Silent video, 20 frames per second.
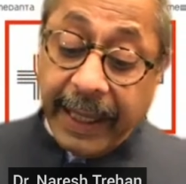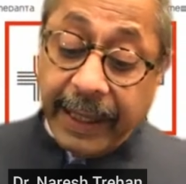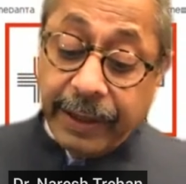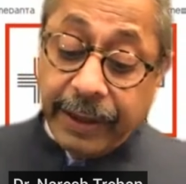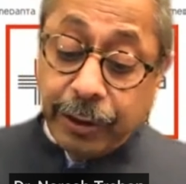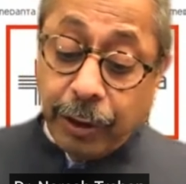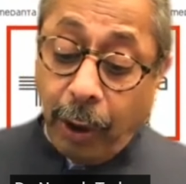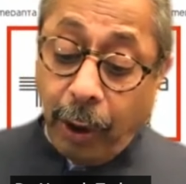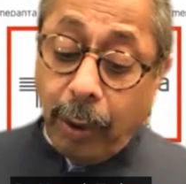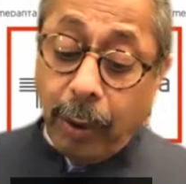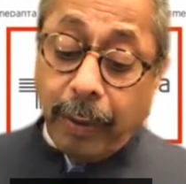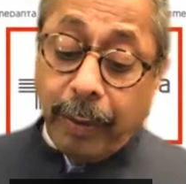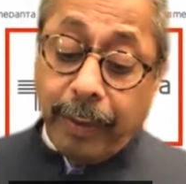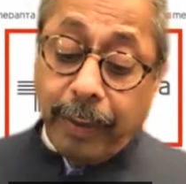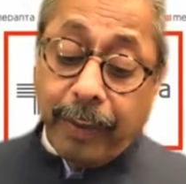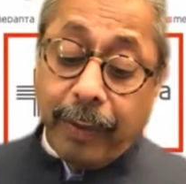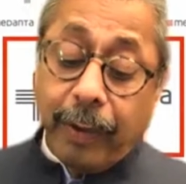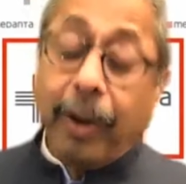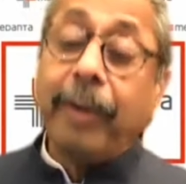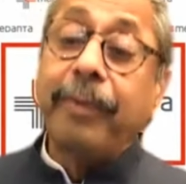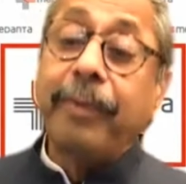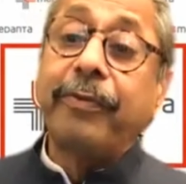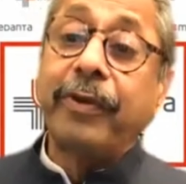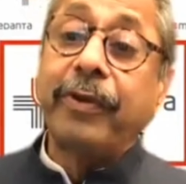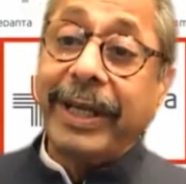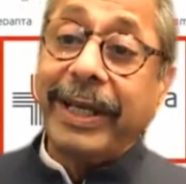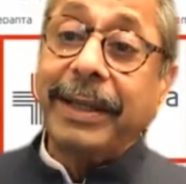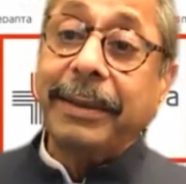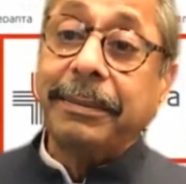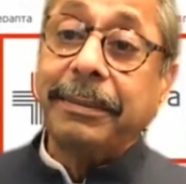So
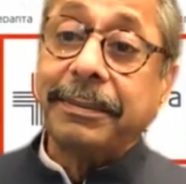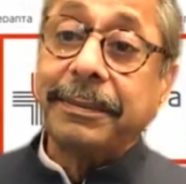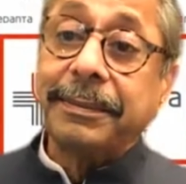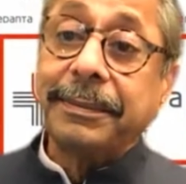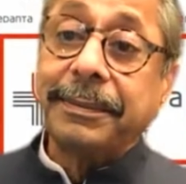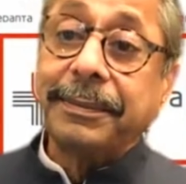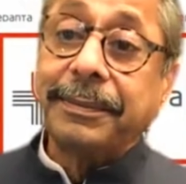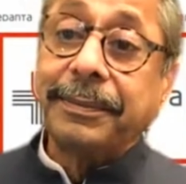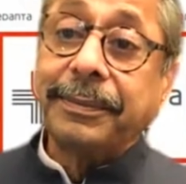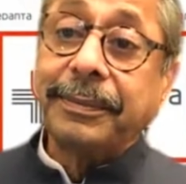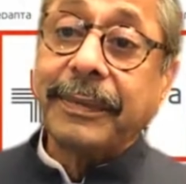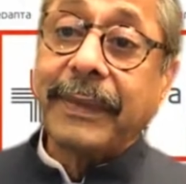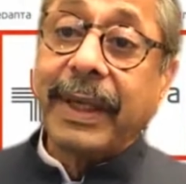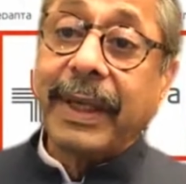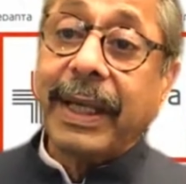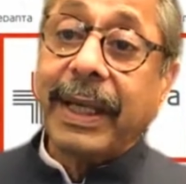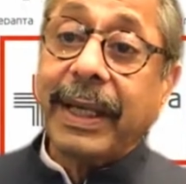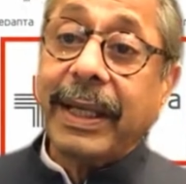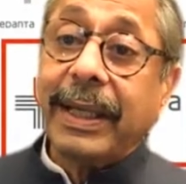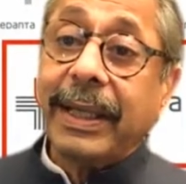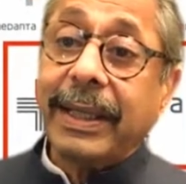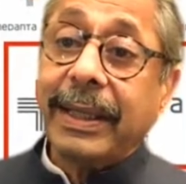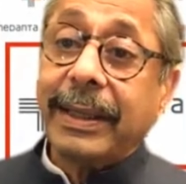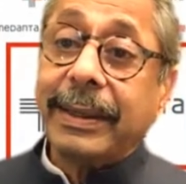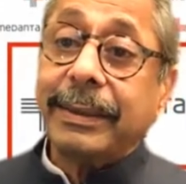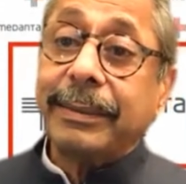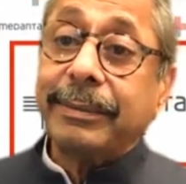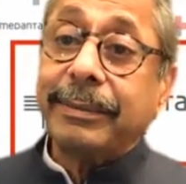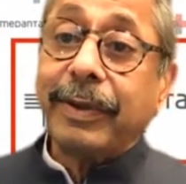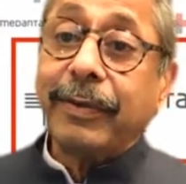hopefully,
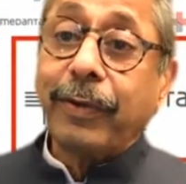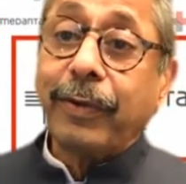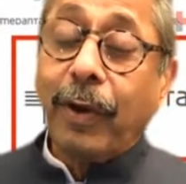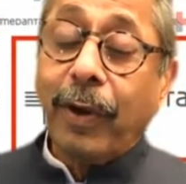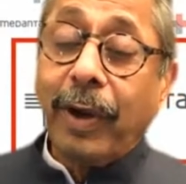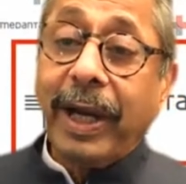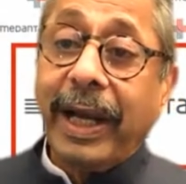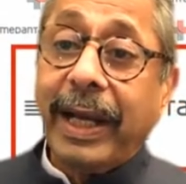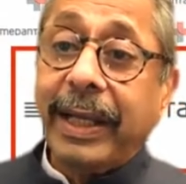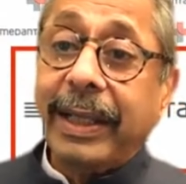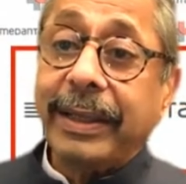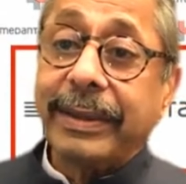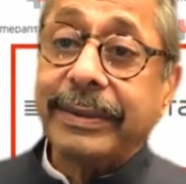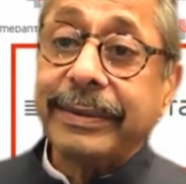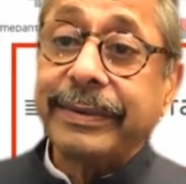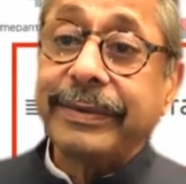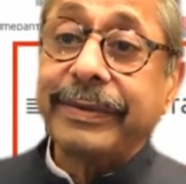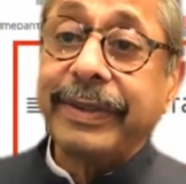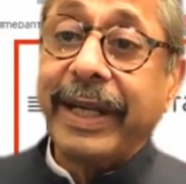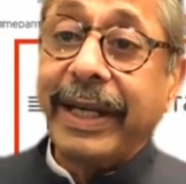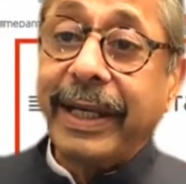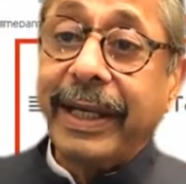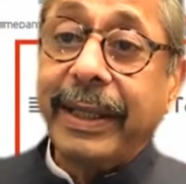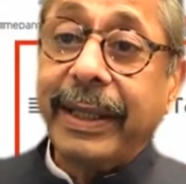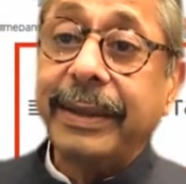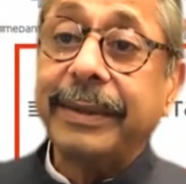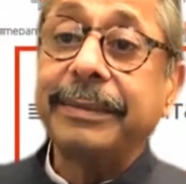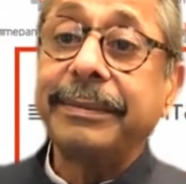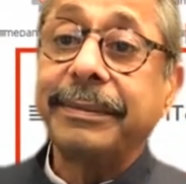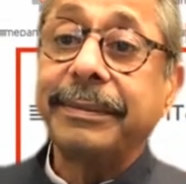before I fade,
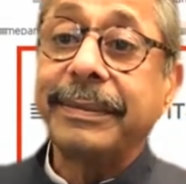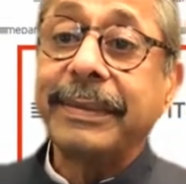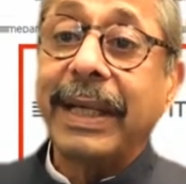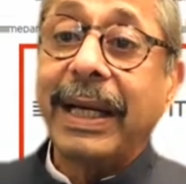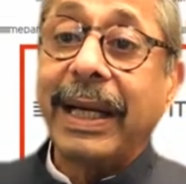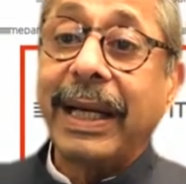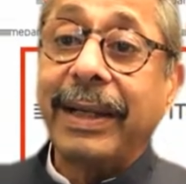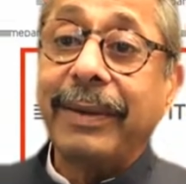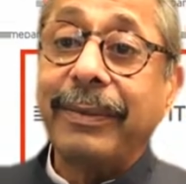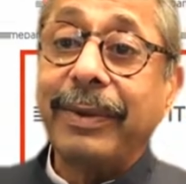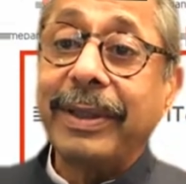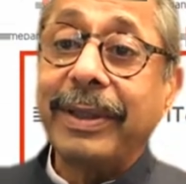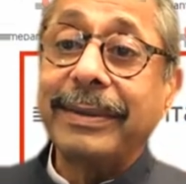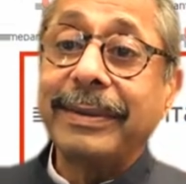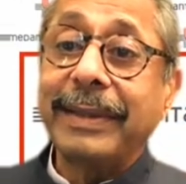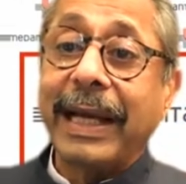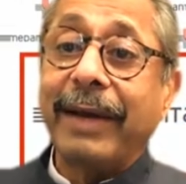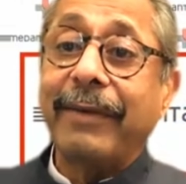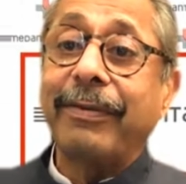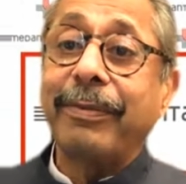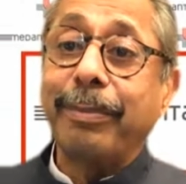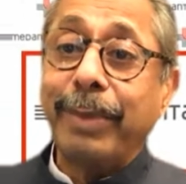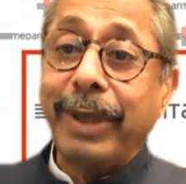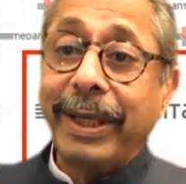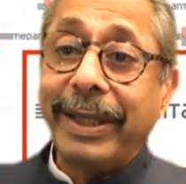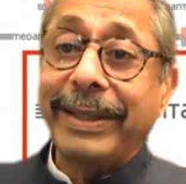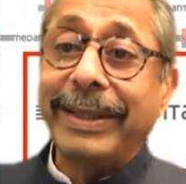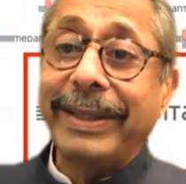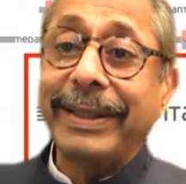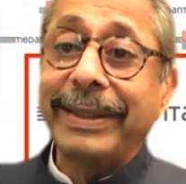I will have
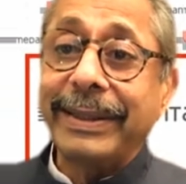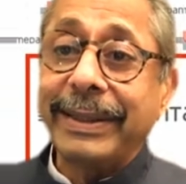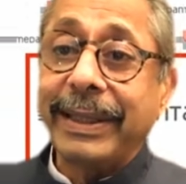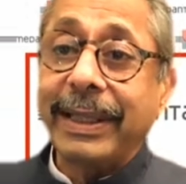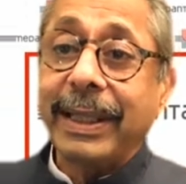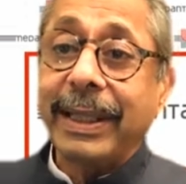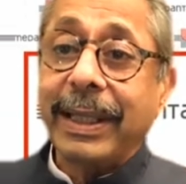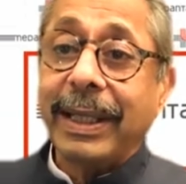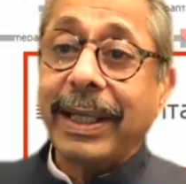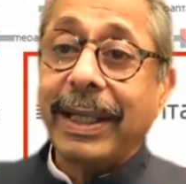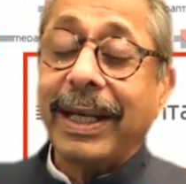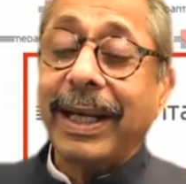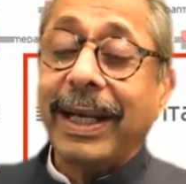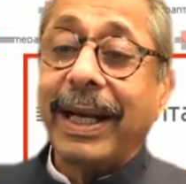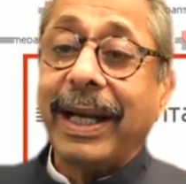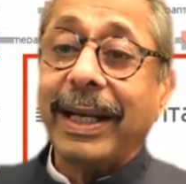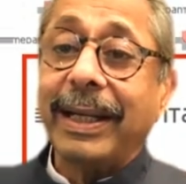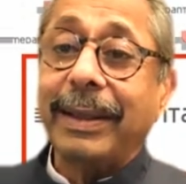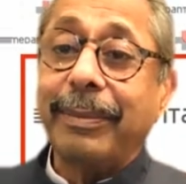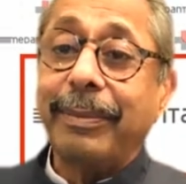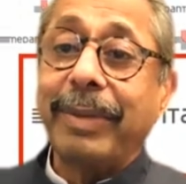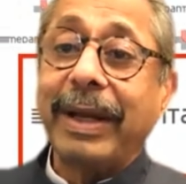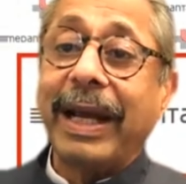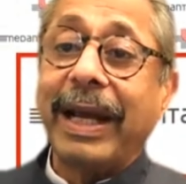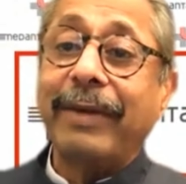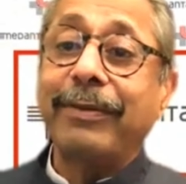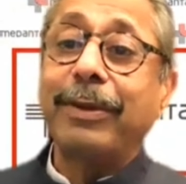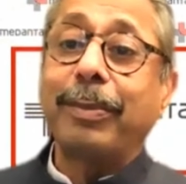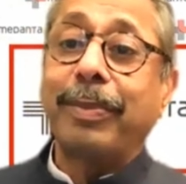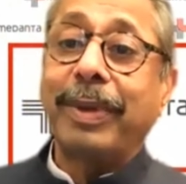built it and
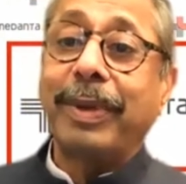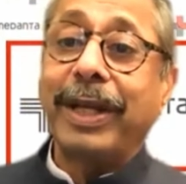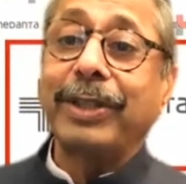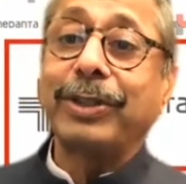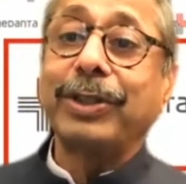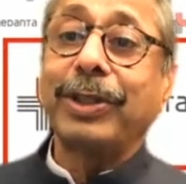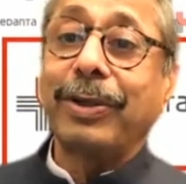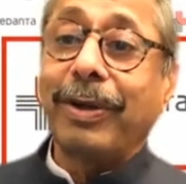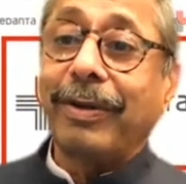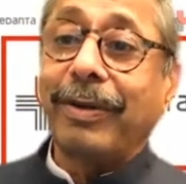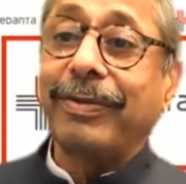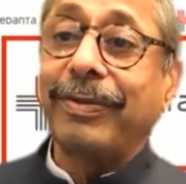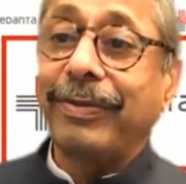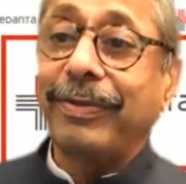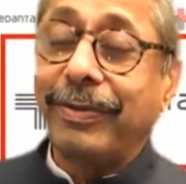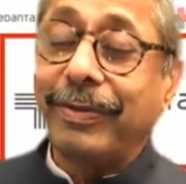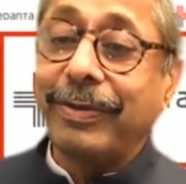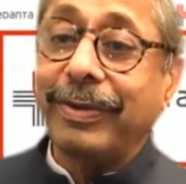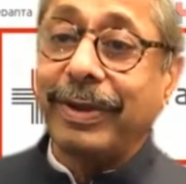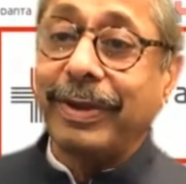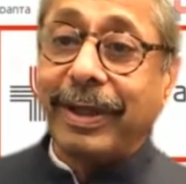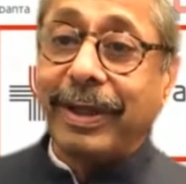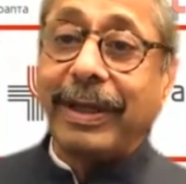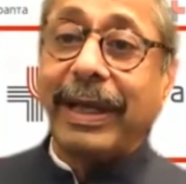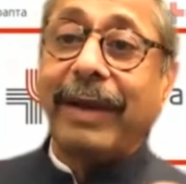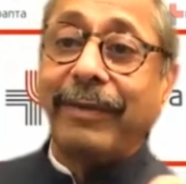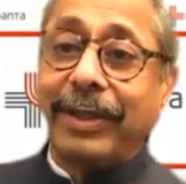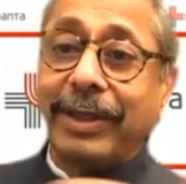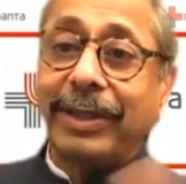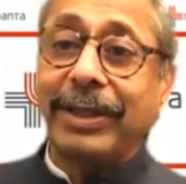have the pleasure of
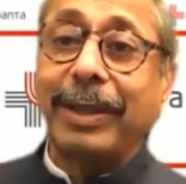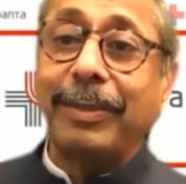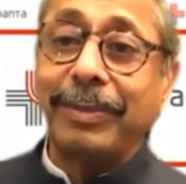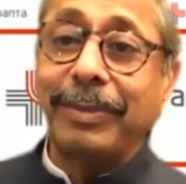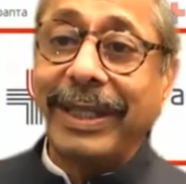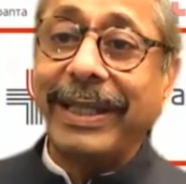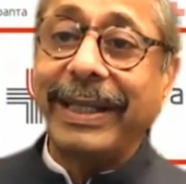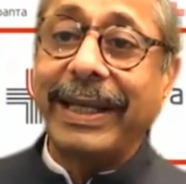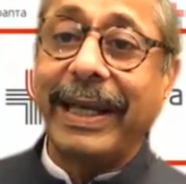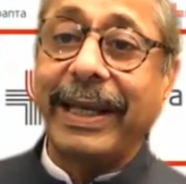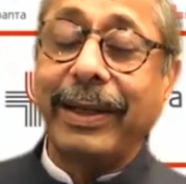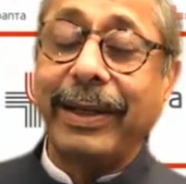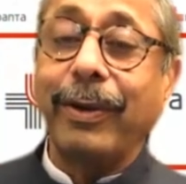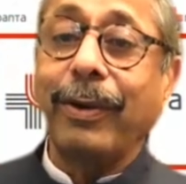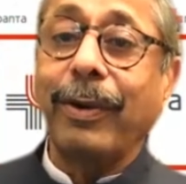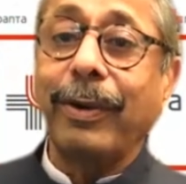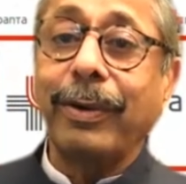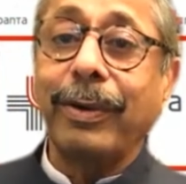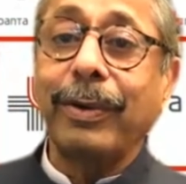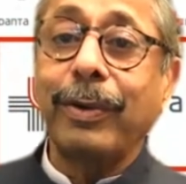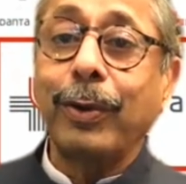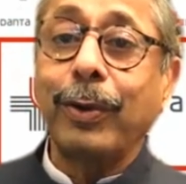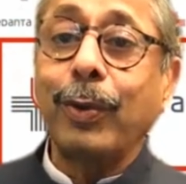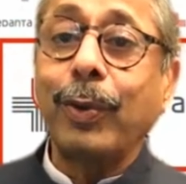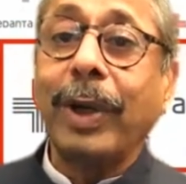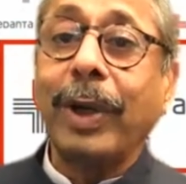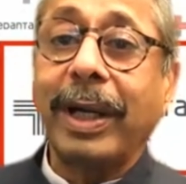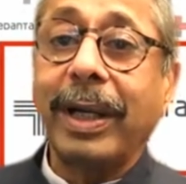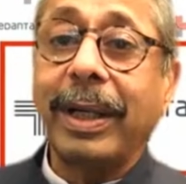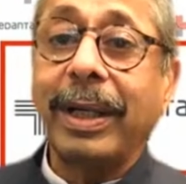having something like
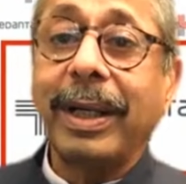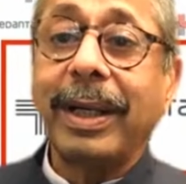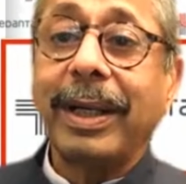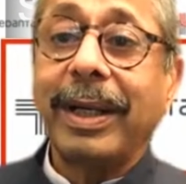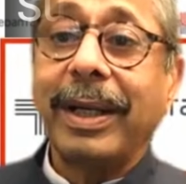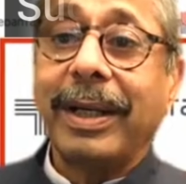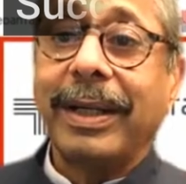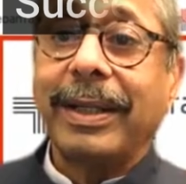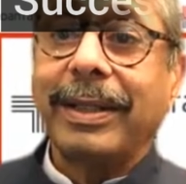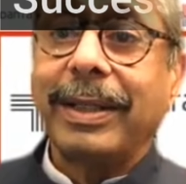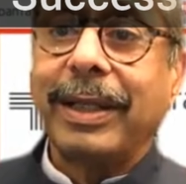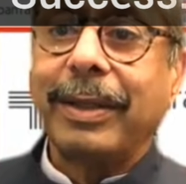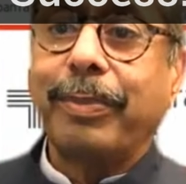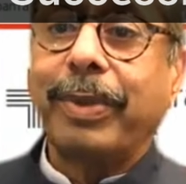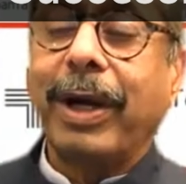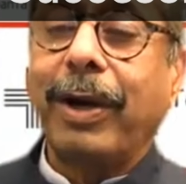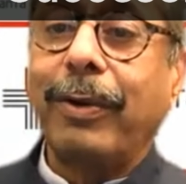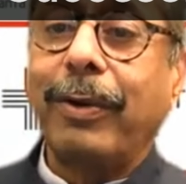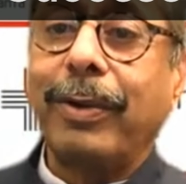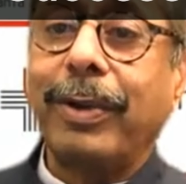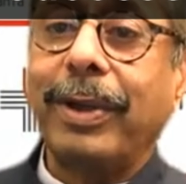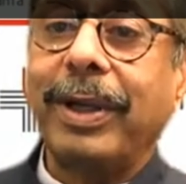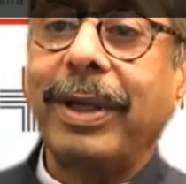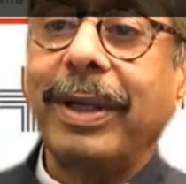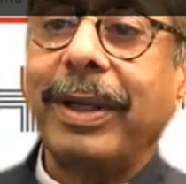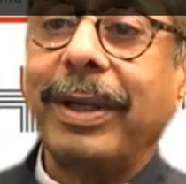you are, the proud